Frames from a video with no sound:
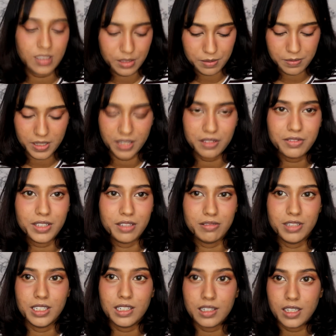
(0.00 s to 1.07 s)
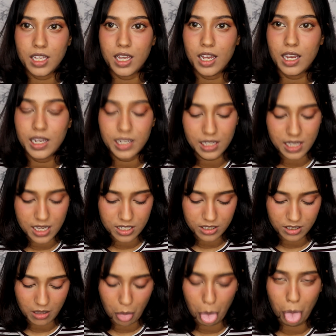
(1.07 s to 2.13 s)
is my favorite
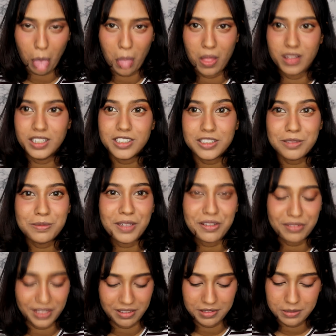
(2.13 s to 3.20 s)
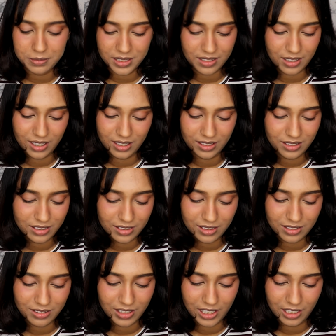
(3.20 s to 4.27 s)
eyelash. This is my favorite mascara. This
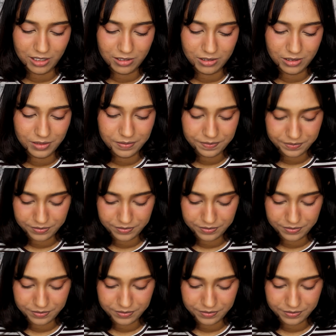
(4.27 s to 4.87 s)
is really cool.